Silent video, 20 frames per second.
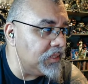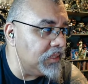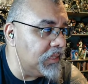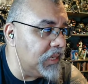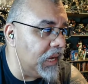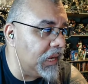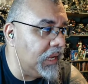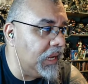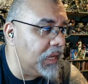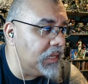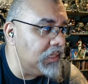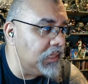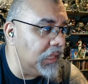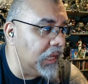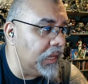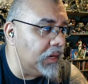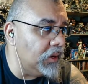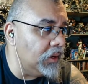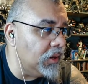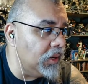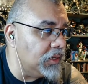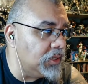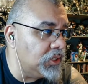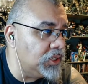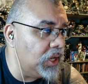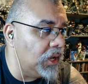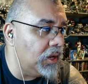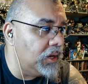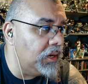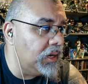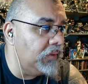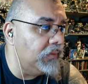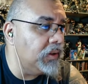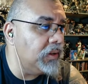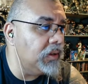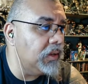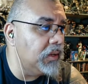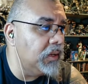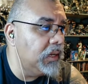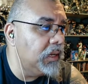Decades later, a son of
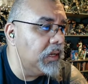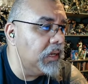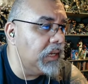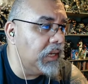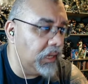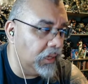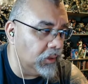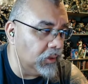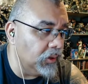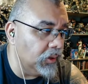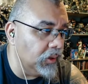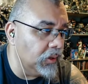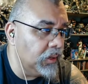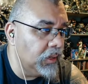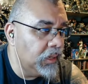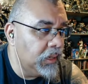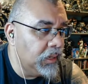a killer